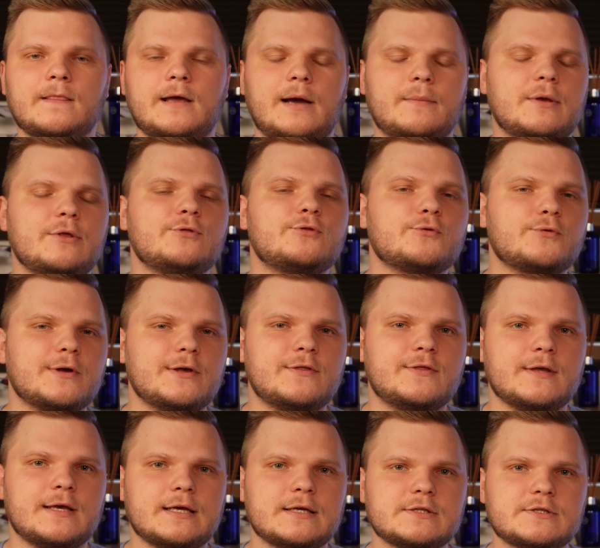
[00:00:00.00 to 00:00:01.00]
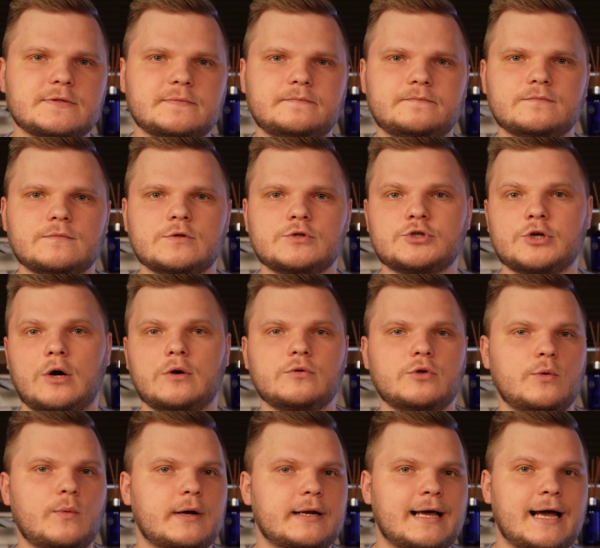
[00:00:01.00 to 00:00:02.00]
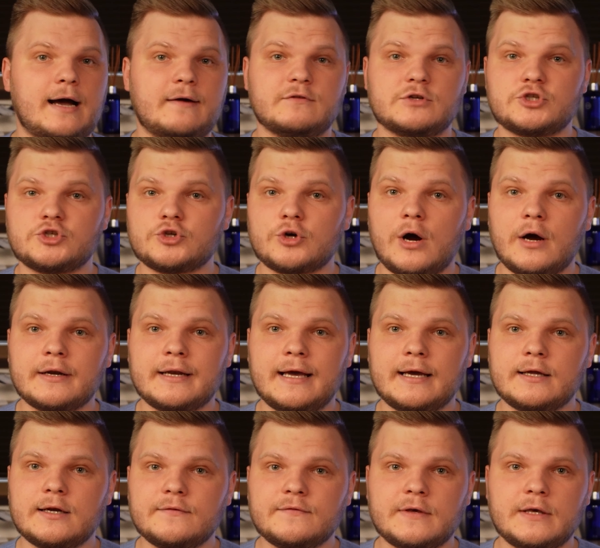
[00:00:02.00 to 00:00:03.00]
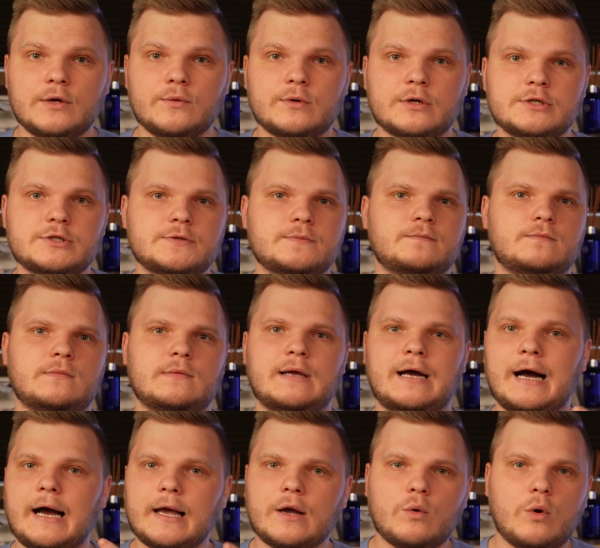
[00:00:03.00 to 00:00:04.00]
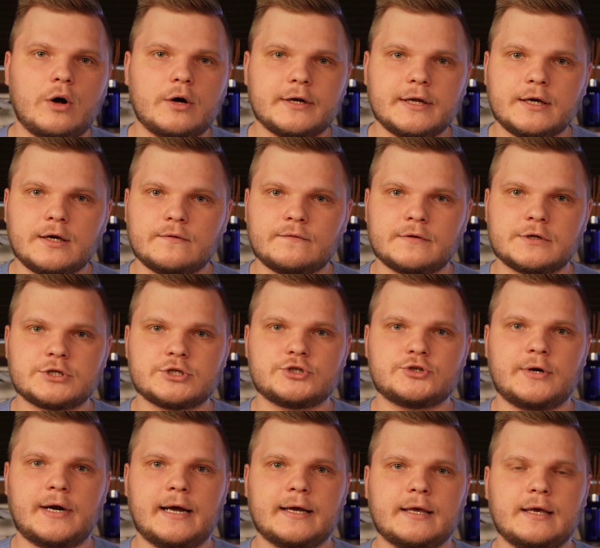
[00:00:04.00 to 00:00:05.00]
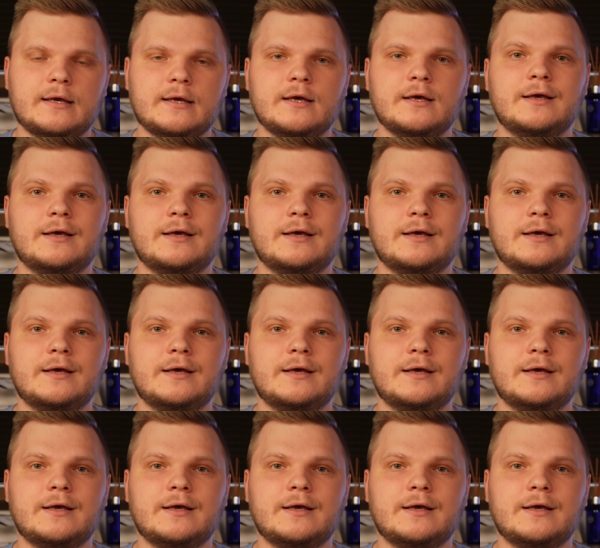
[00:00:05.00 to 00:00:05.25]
I mean 3 things. So you want to have a strong negative keywords, high quality conversion tracking,